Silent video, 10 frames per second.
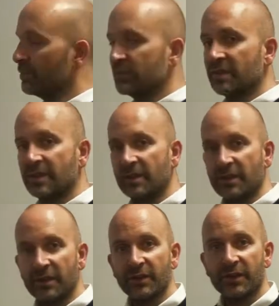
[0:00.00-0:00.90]
them to the
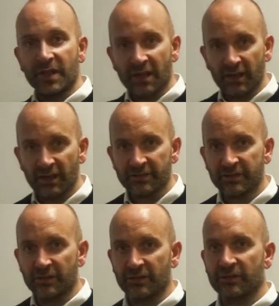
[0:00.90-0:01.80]

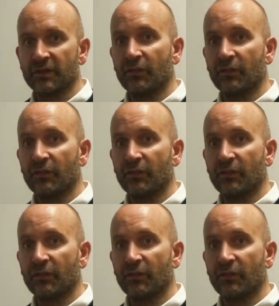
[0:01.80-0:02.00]
clusters